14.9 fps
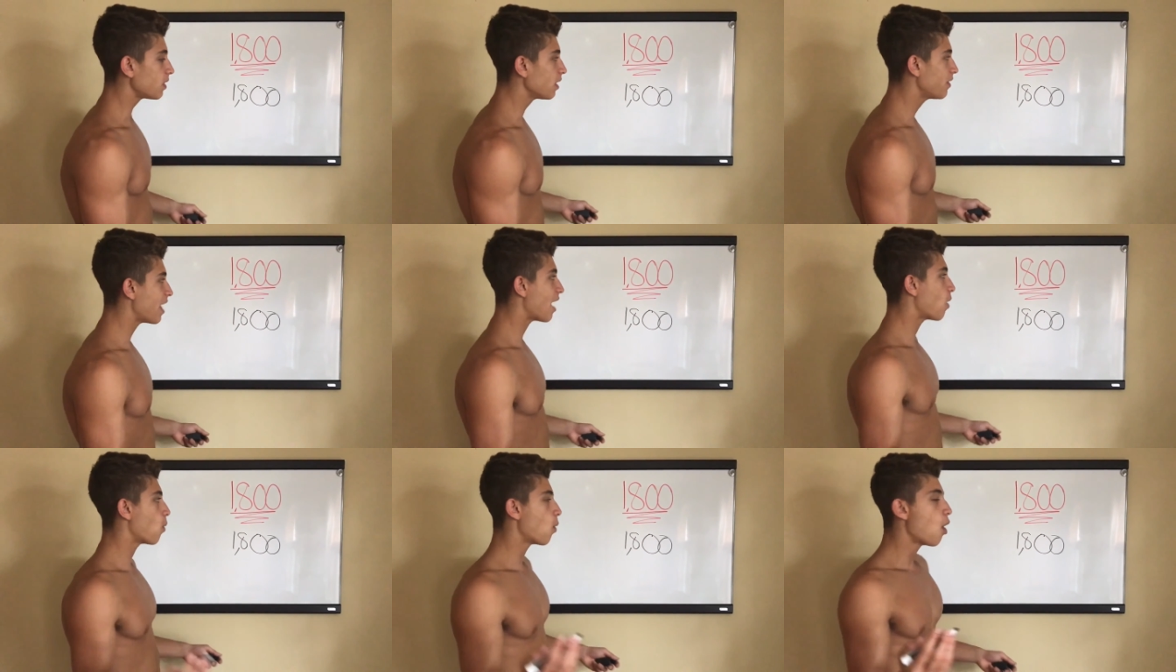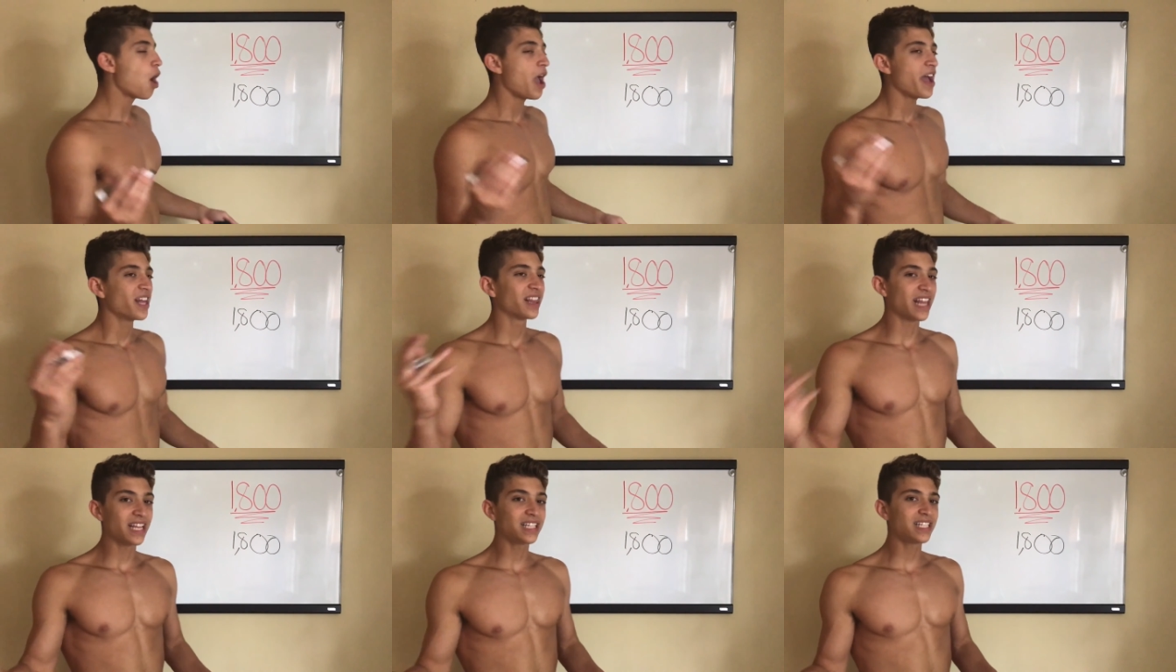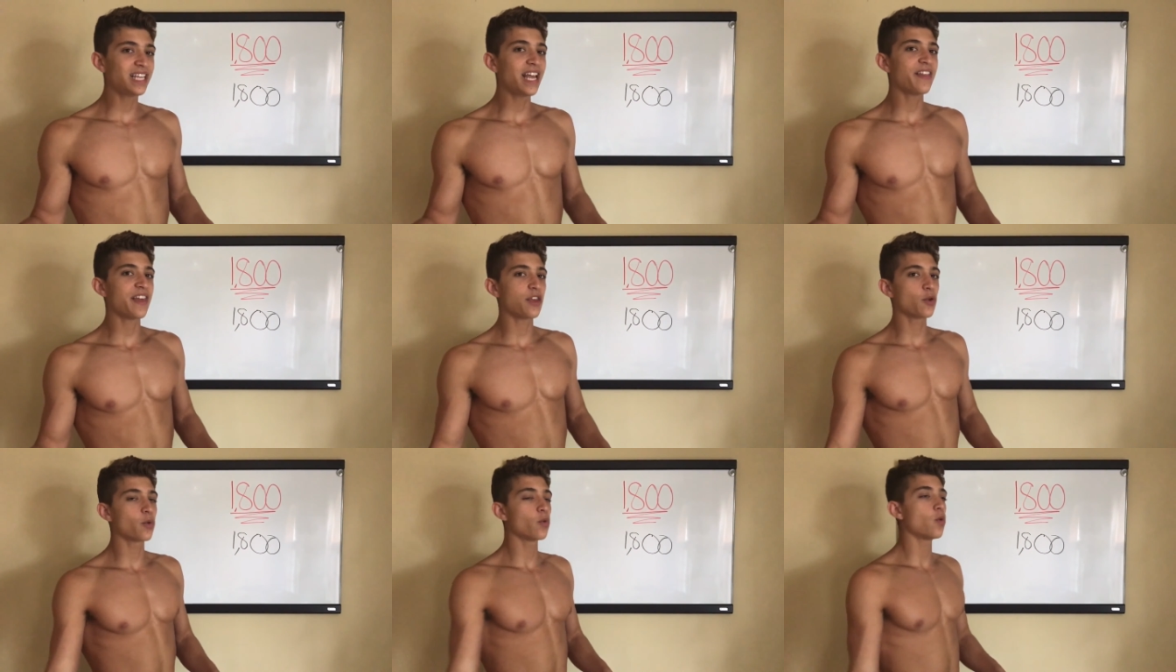Now, let's say
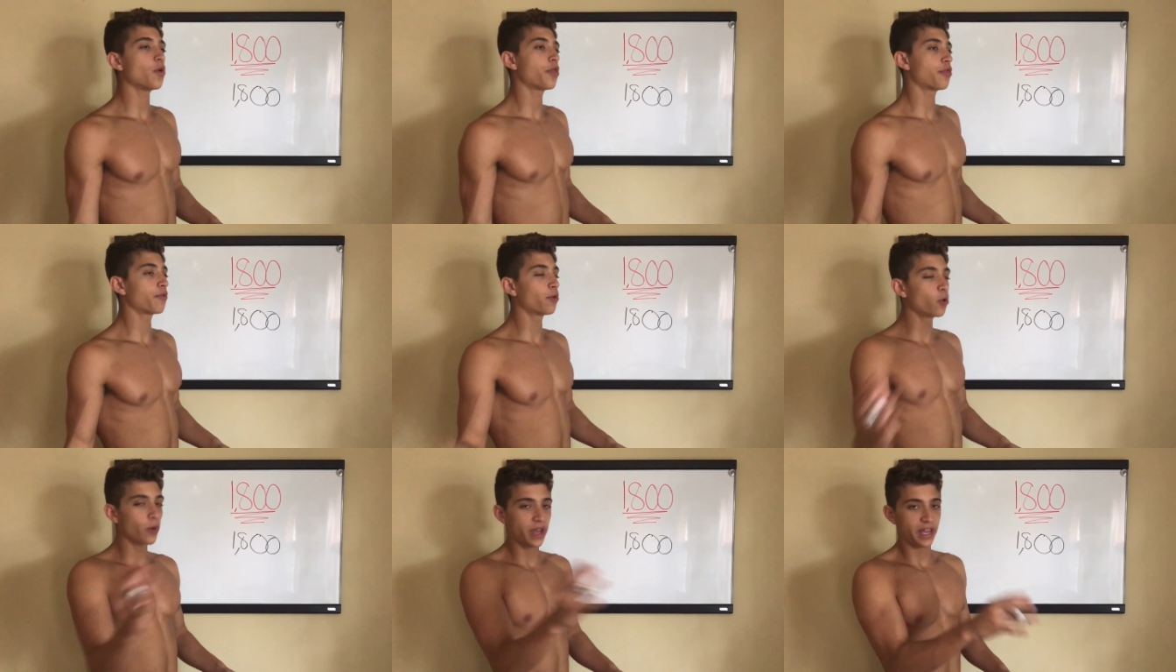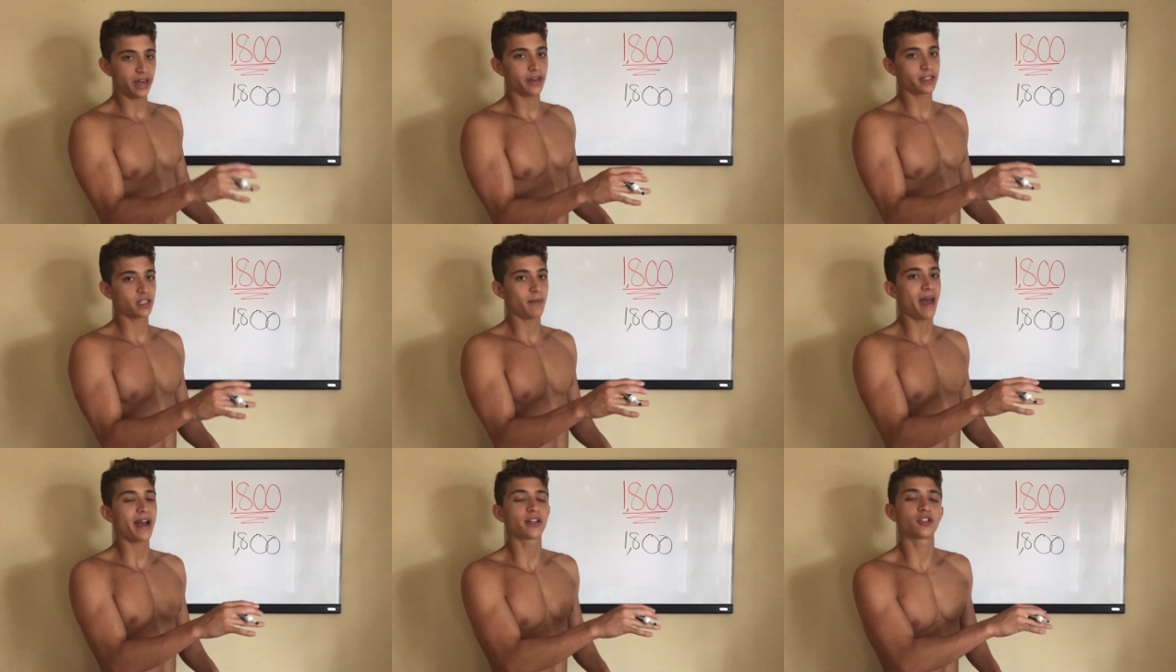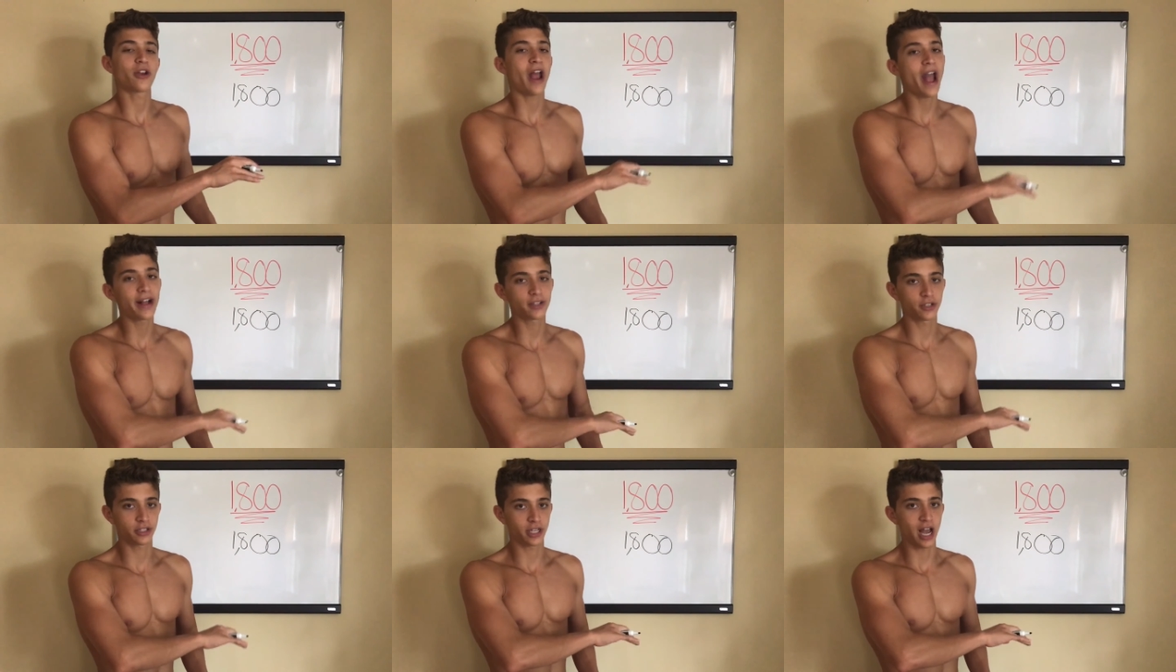that you threw in some extra
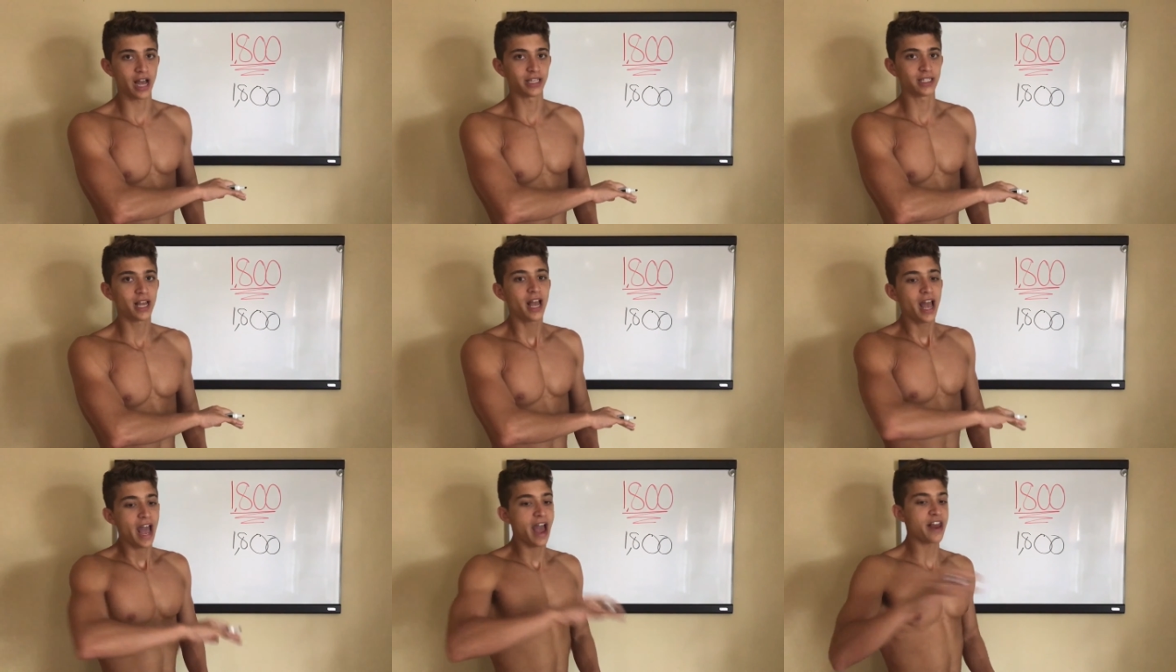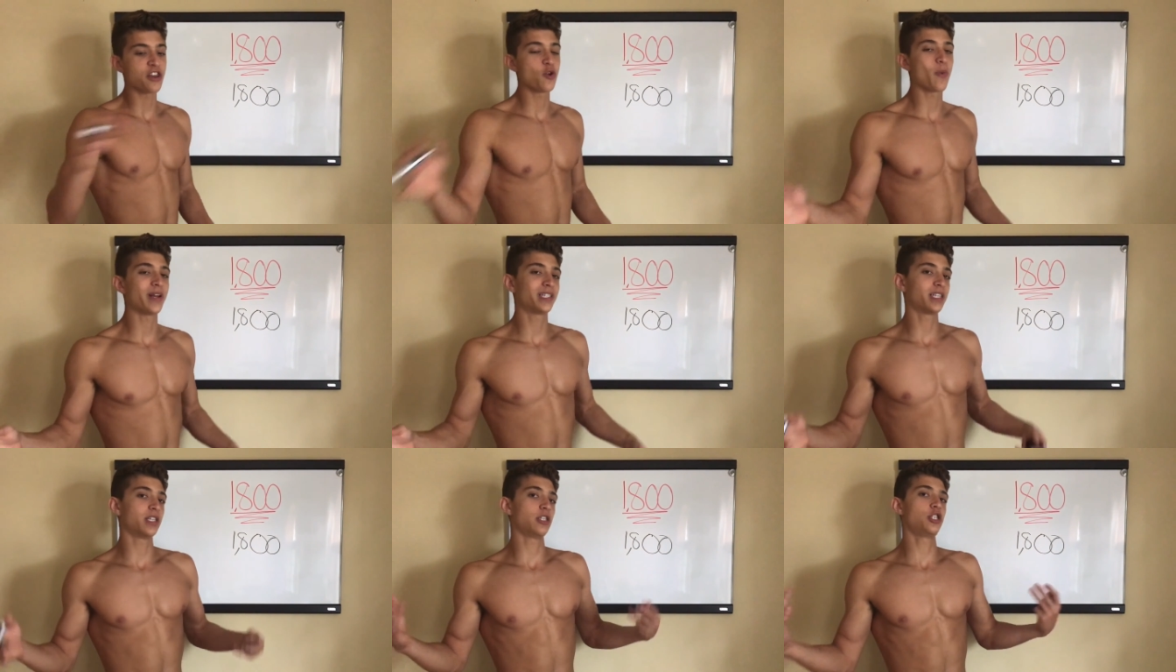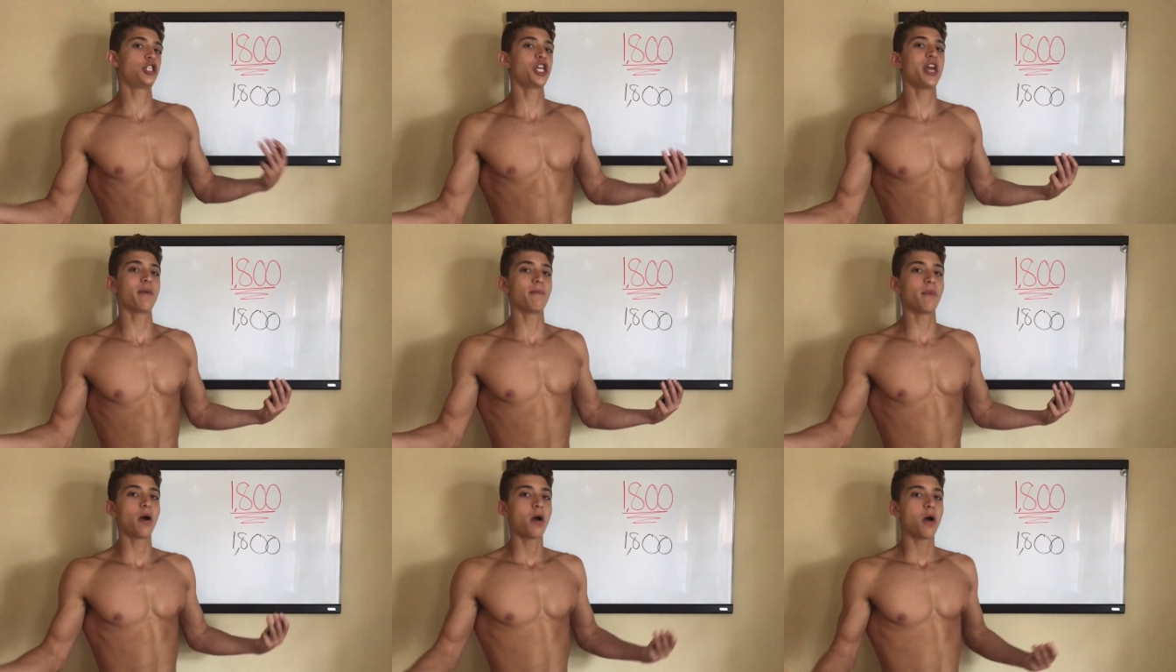exercise and you went to the
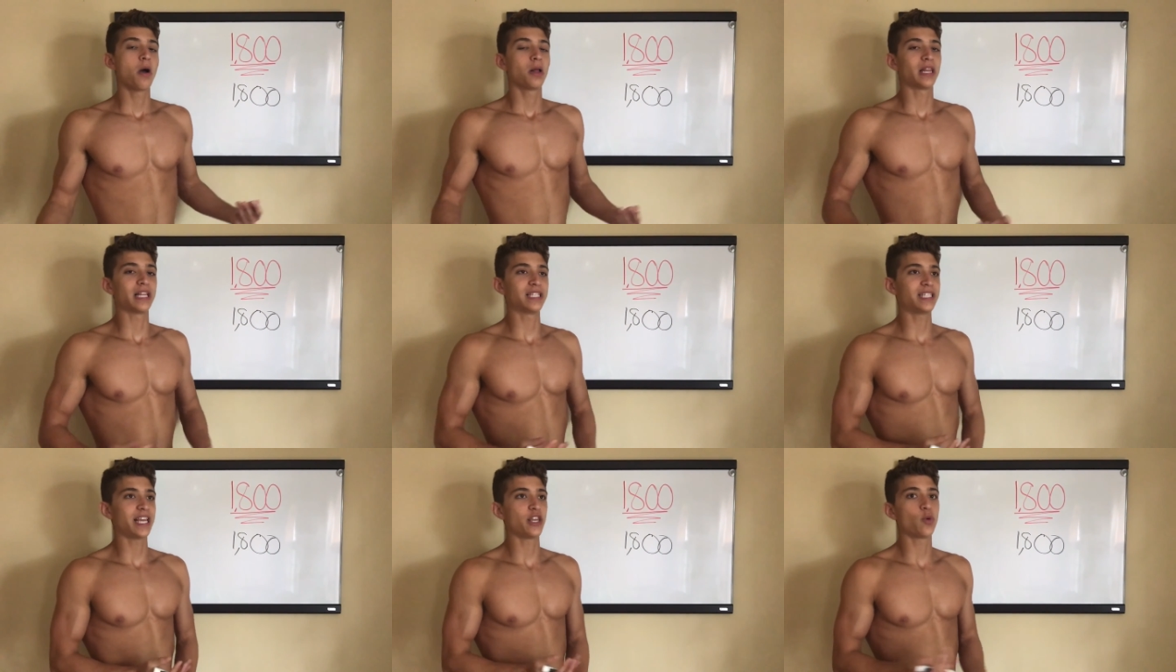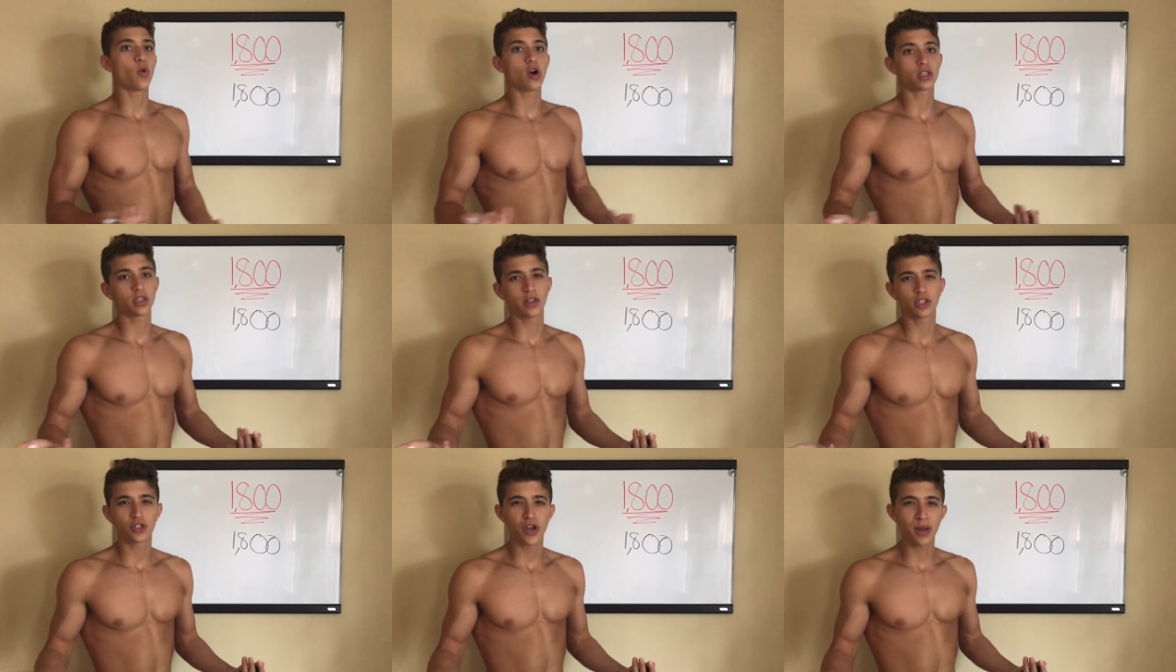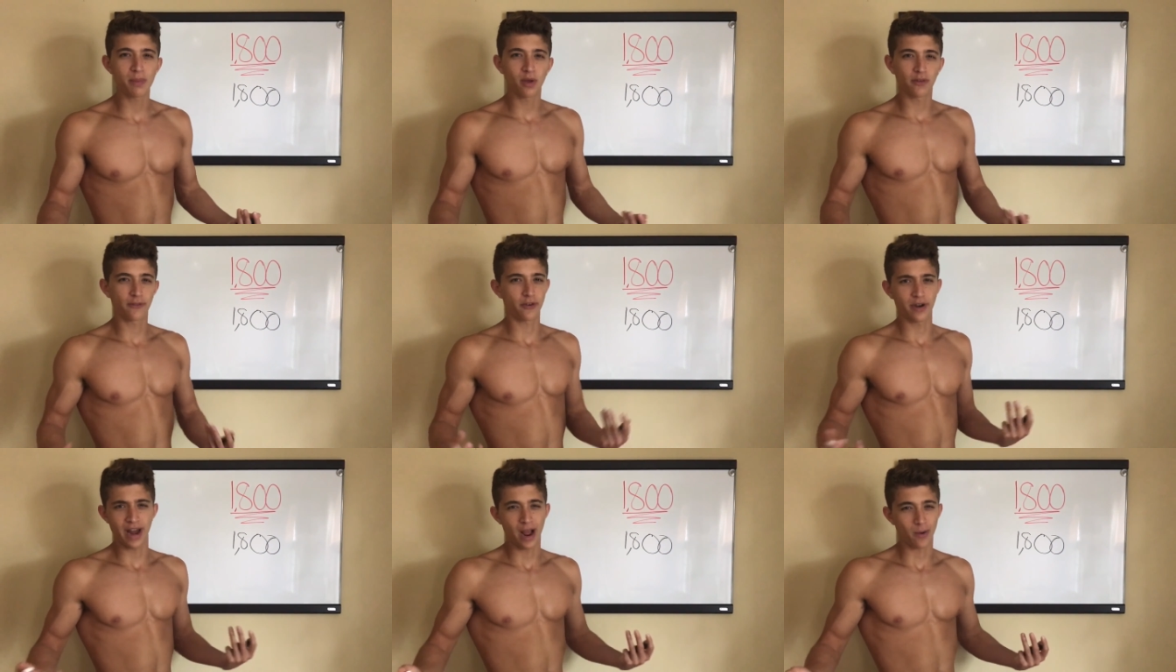gym. Let's say you walked on the treadmill
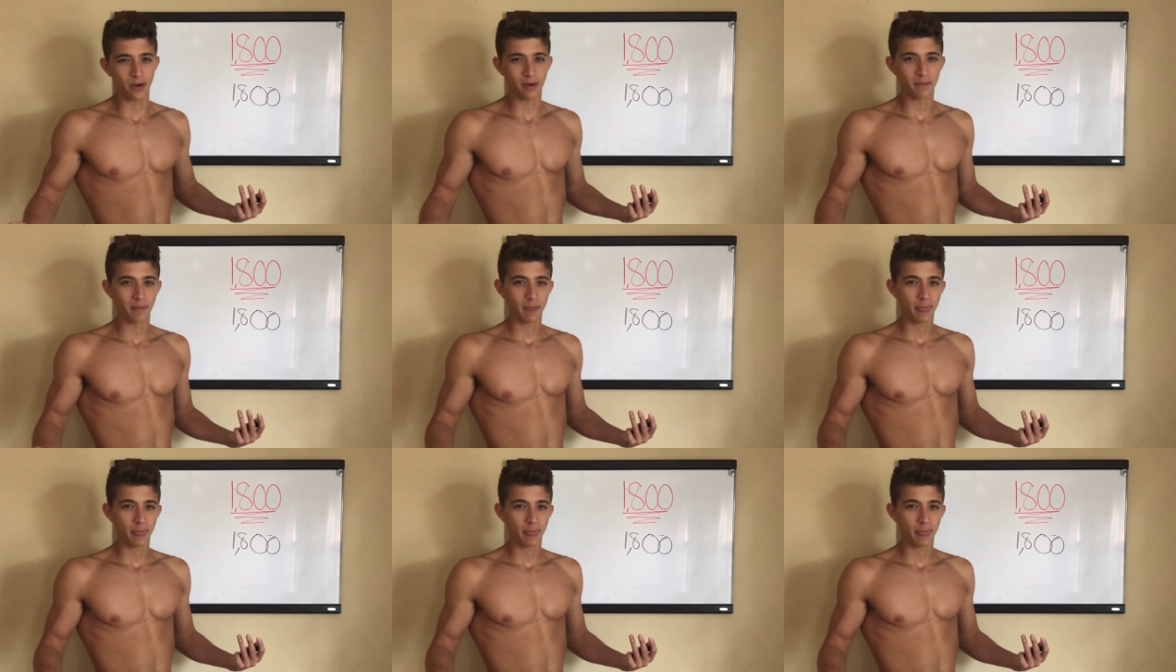for an hour.